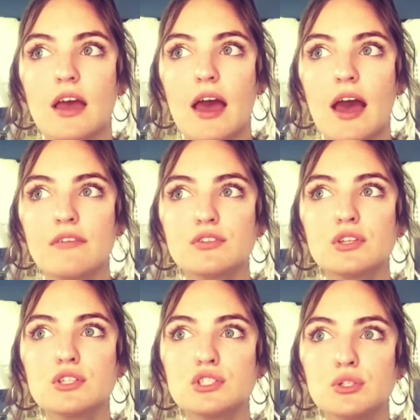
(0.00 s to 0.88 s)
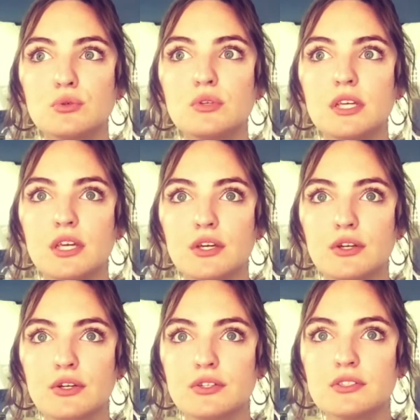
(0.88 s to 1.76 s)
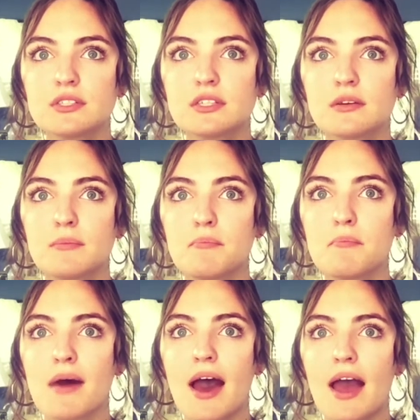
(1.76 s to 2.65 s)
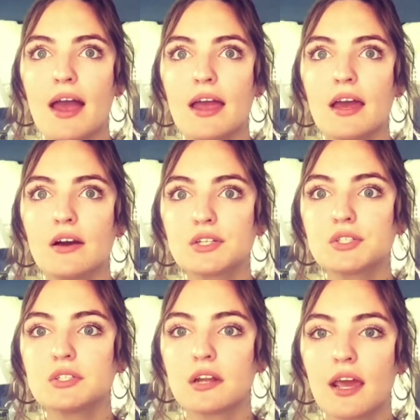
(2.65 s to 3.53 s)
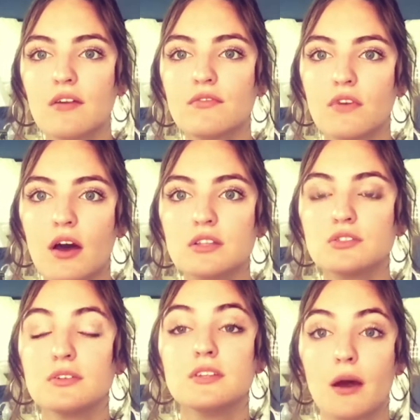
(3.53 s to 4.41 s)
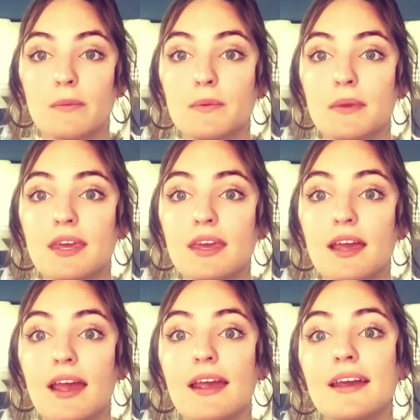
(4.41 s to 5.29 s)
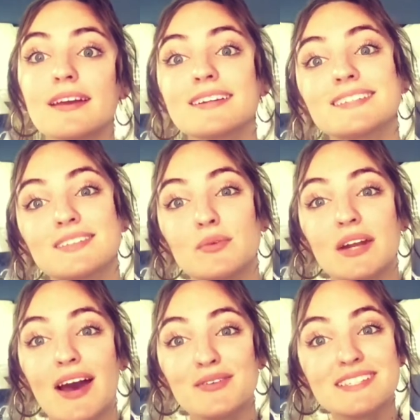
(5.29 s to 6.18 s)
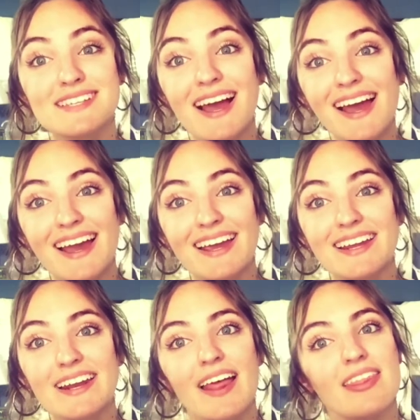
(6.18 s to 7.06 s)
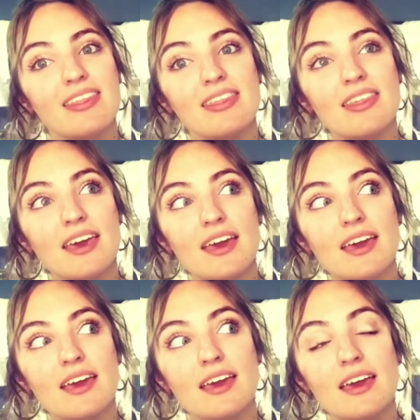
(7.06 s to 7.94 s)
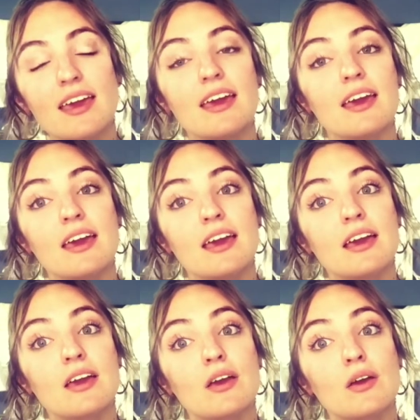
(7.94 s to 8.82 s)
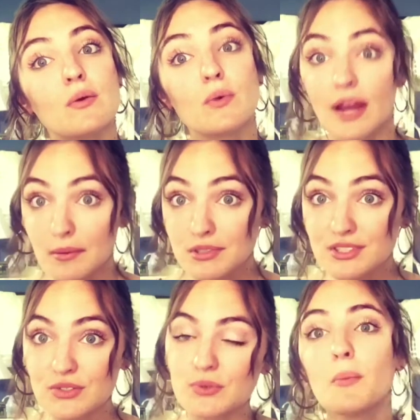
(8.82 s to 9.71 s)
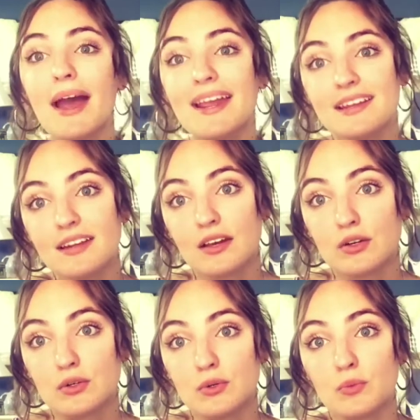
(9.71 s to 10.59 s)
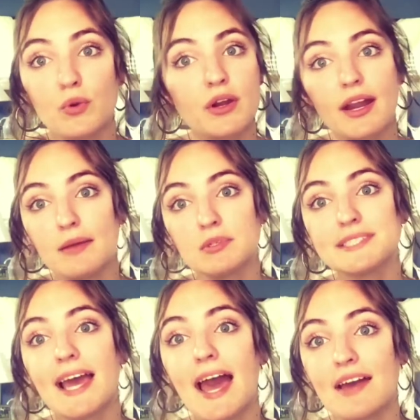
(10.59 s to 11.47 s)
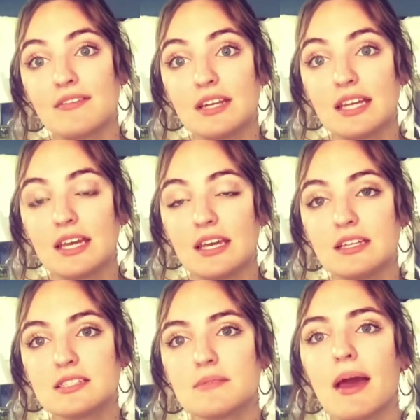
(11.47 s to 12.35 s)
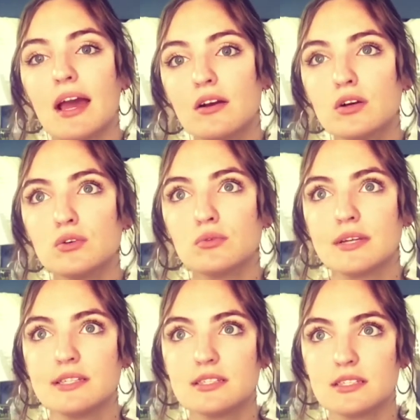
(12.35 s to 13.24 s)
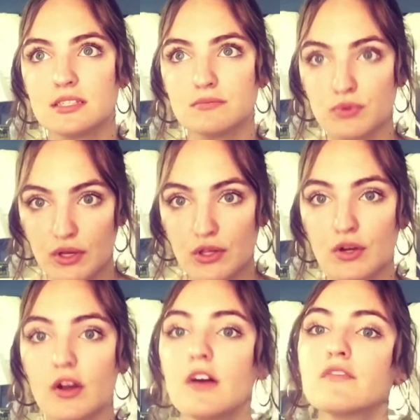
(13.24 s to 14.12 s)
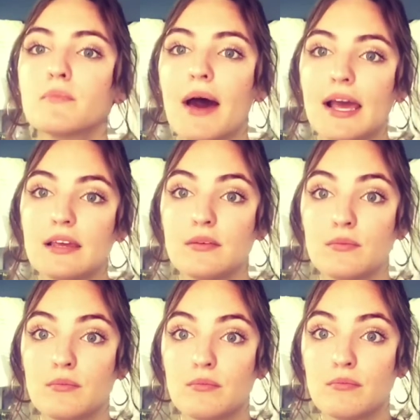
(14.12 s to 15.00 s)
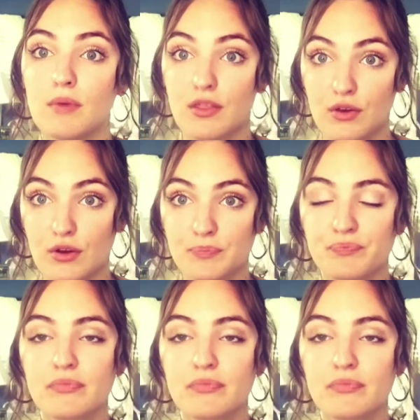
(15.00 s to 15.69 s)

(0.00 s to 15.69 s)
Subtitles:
after the 2 years, my uncle and aunt fought to adopt me. And when I was 9, they were able to. My aunt and uncle weren't able to have any kids. And my uncle was the brother of my mother.